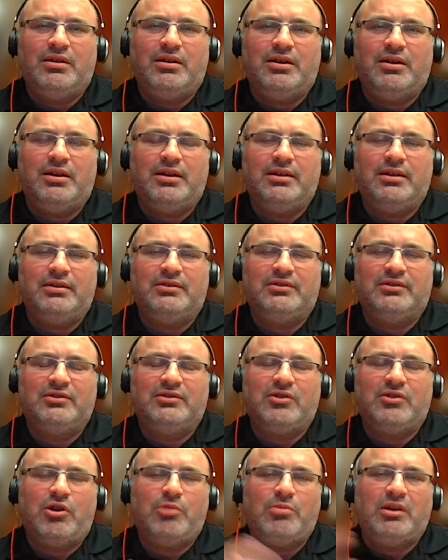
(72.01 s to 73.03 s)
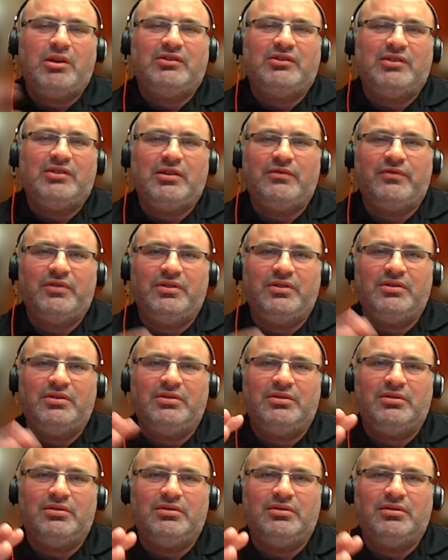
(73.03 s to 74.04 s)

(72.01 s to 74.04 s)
I saw myself in